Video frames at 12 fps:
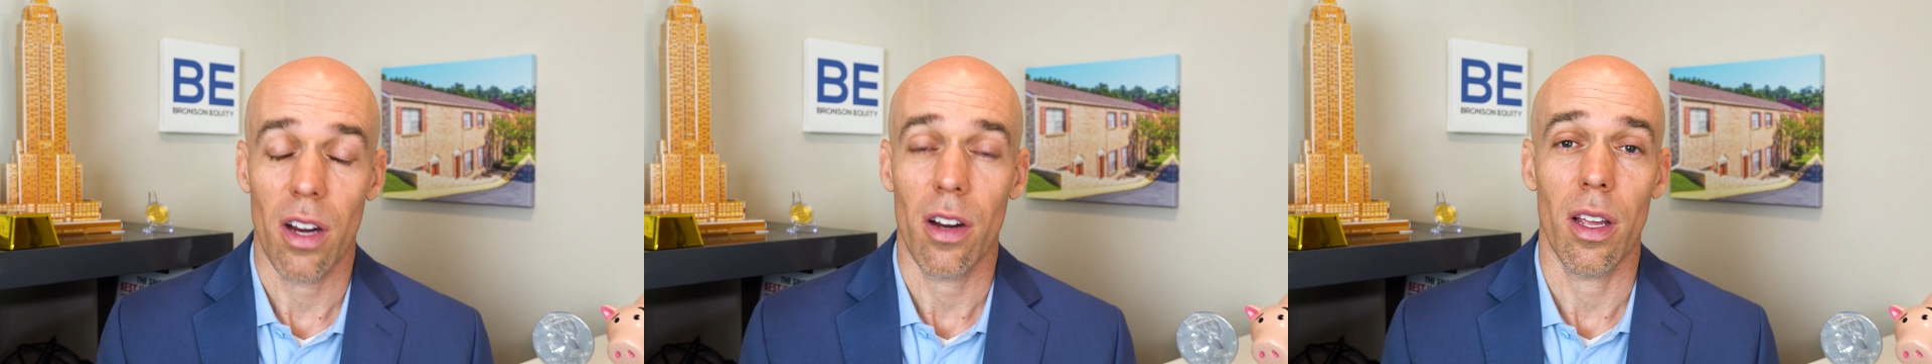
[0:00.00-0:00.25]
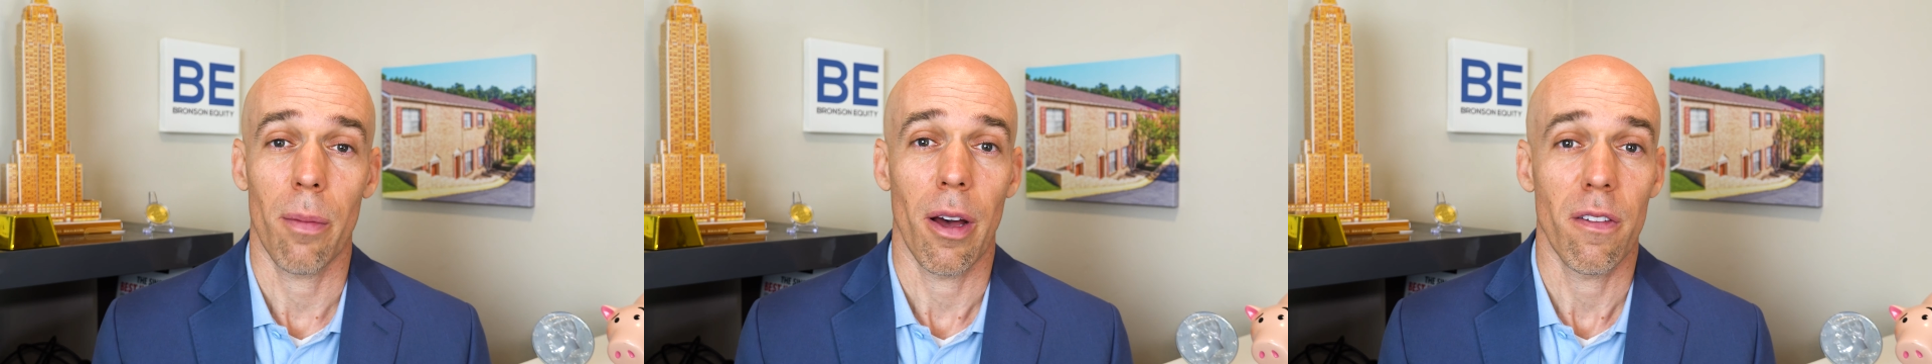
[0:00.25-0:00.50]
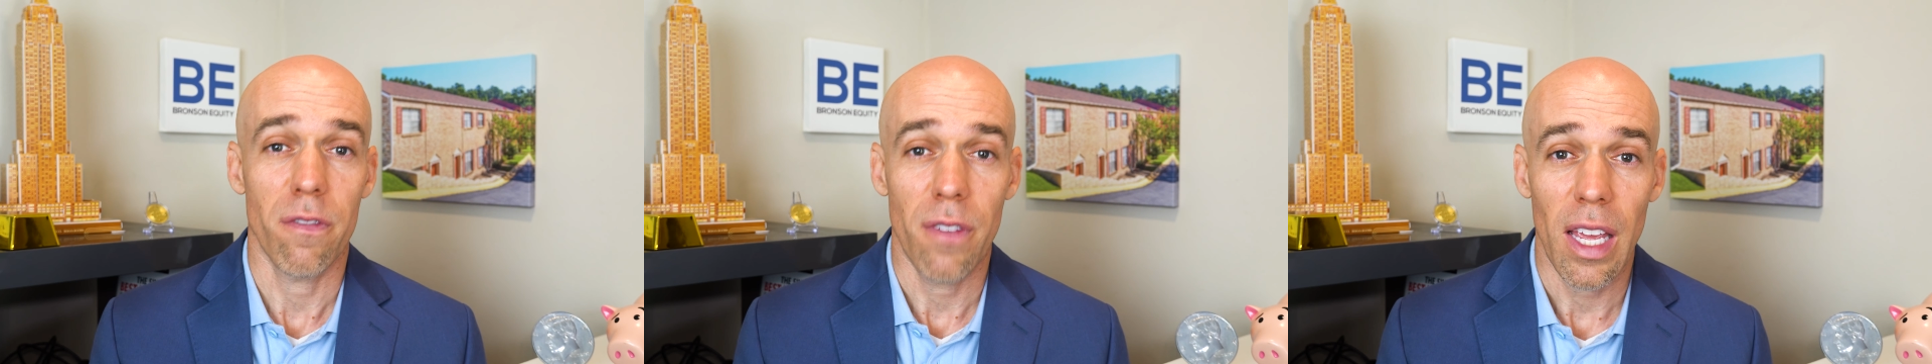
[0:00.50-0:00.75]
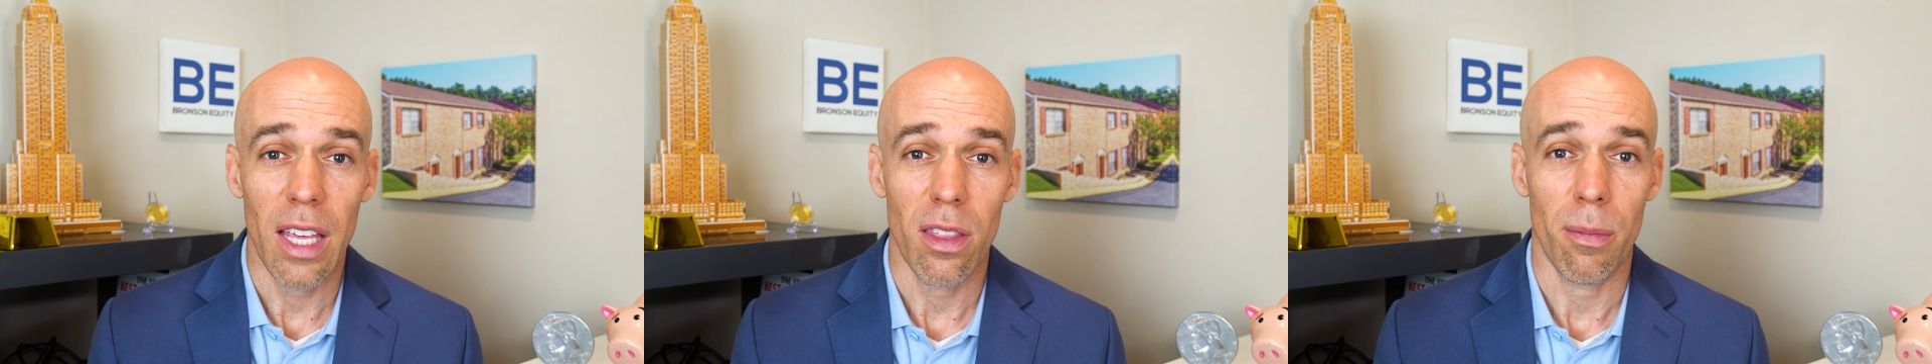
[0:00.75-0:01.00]
area about
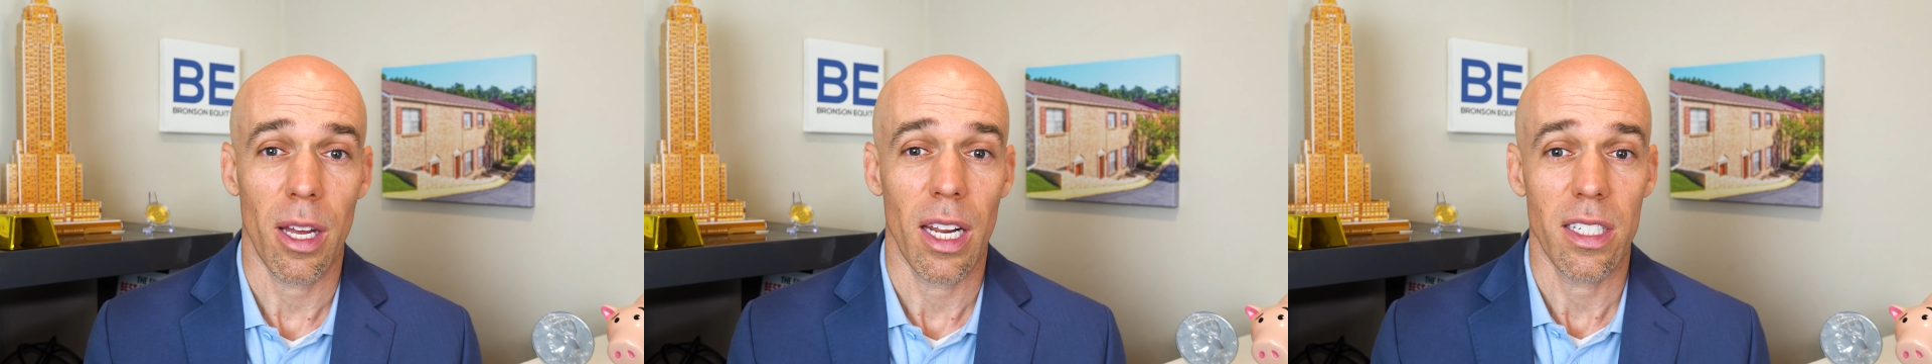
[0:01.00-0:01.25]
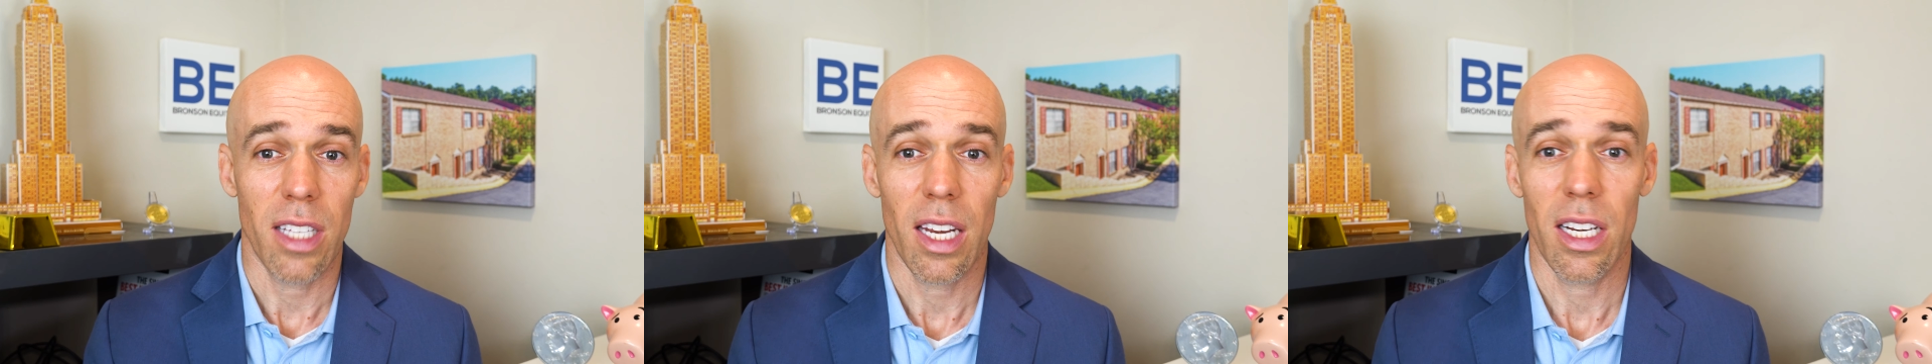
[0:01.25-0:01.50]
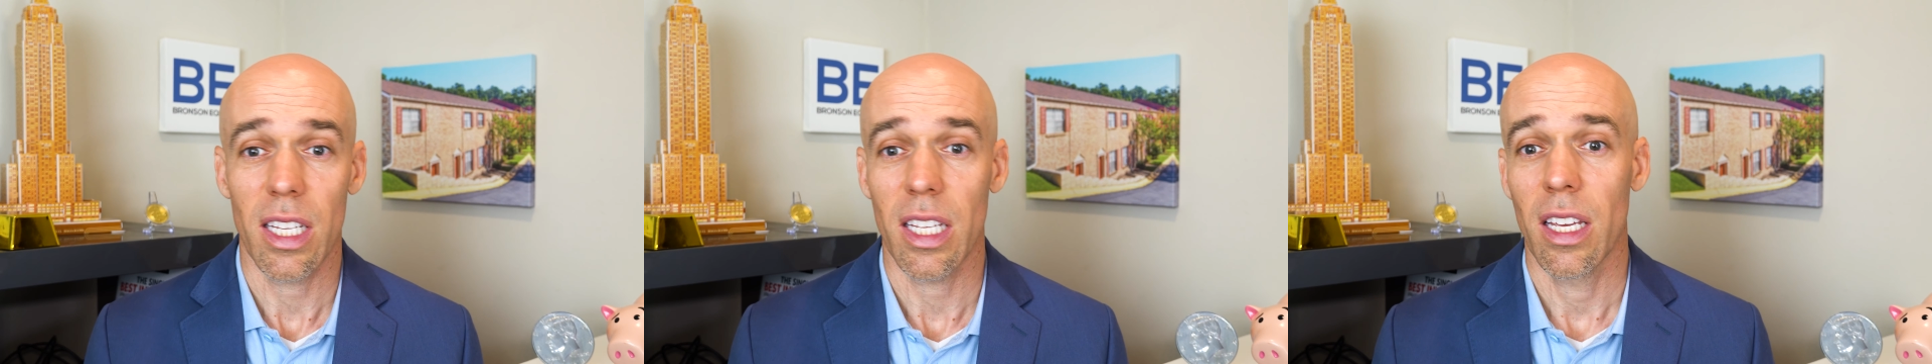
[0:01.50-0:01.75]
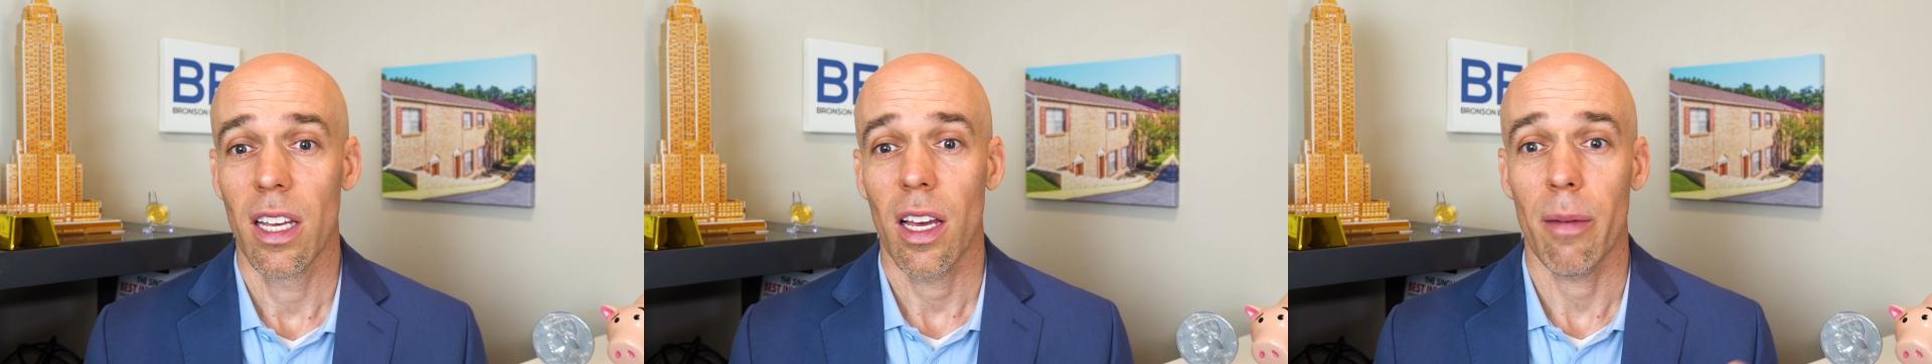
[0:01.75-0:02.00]
faith, about identity,